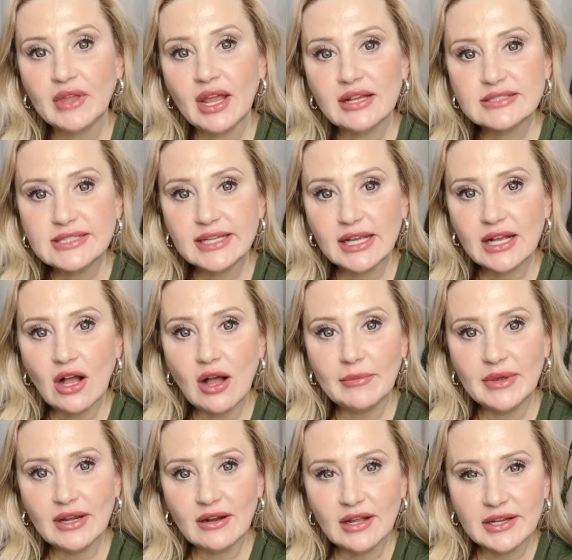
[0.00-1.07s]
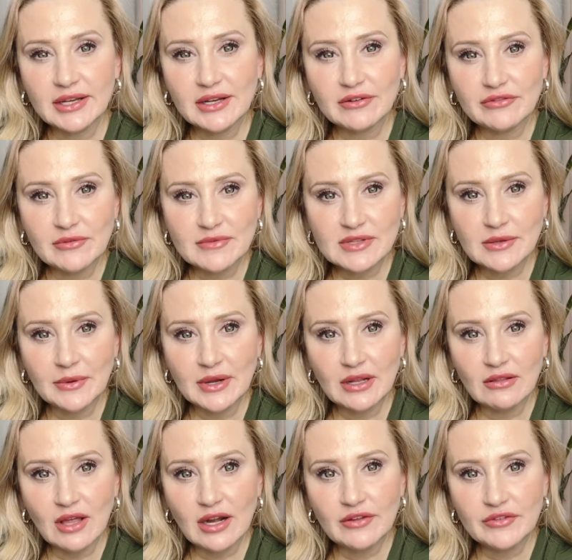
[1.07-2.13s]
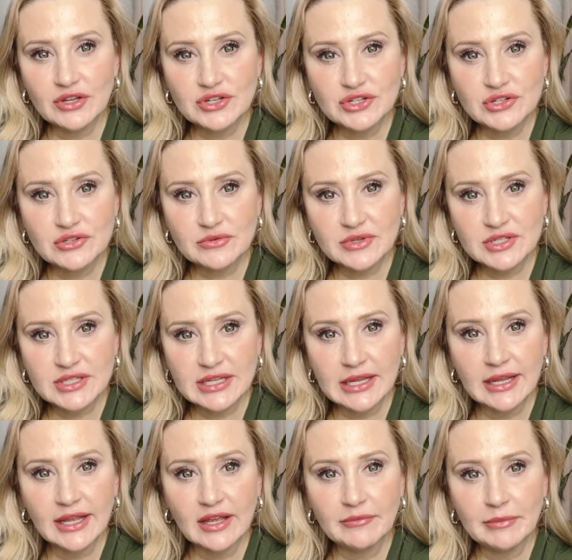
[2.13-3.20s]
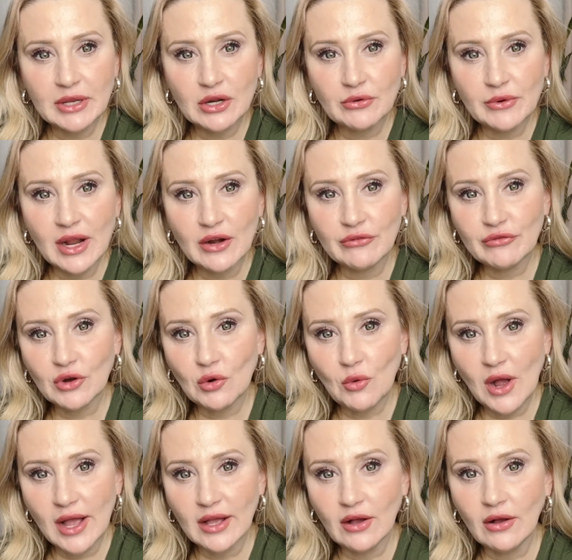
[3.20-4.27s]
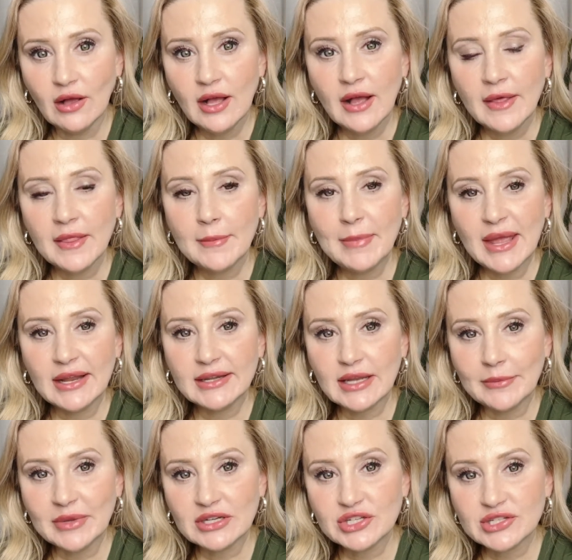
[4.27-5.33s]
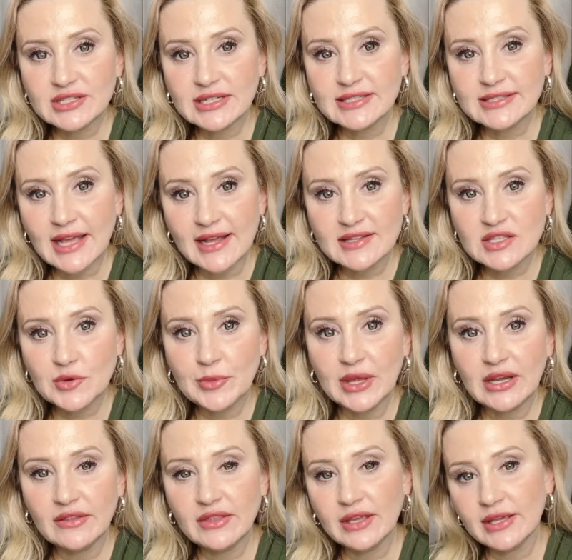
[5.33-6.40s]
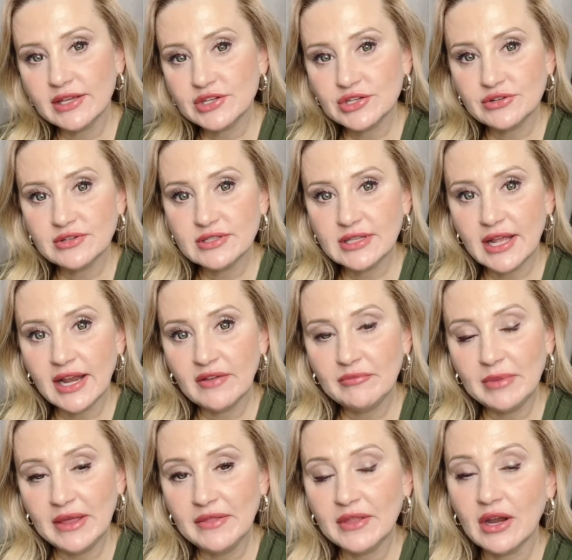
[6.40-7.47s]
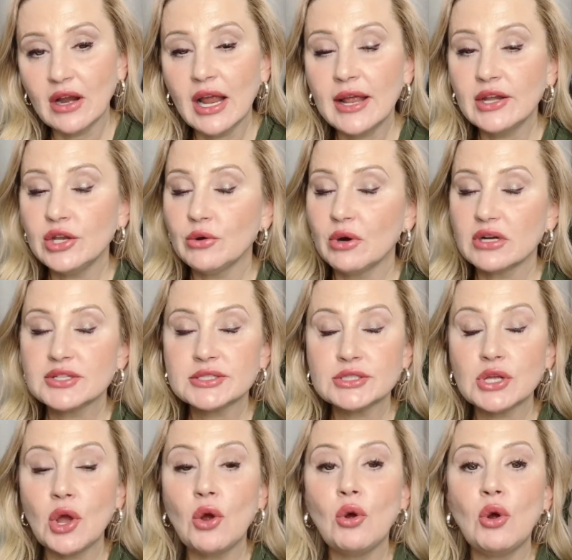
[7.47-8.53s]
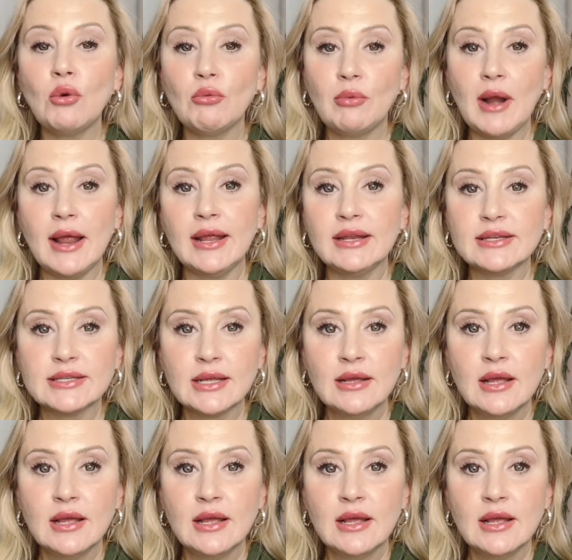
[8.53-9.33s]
I see a comment on here from someone. A lot of issues we're seeing have been around for a while. The pandemic just exacerbated the issues that have been there. And you are so right.